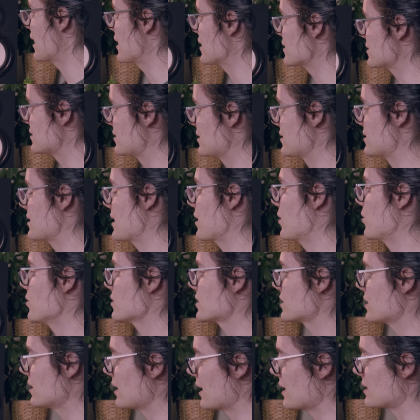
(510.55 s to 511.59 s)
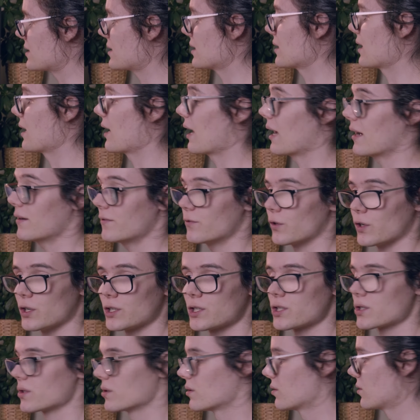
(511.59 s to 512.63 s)
has this oscillating
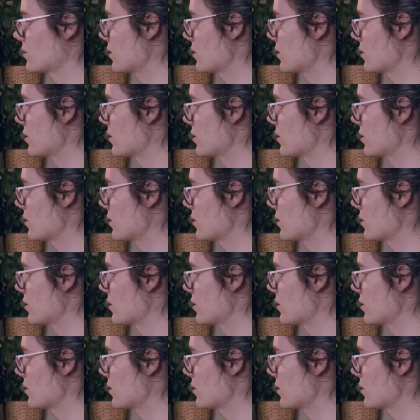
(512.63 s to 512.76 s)
average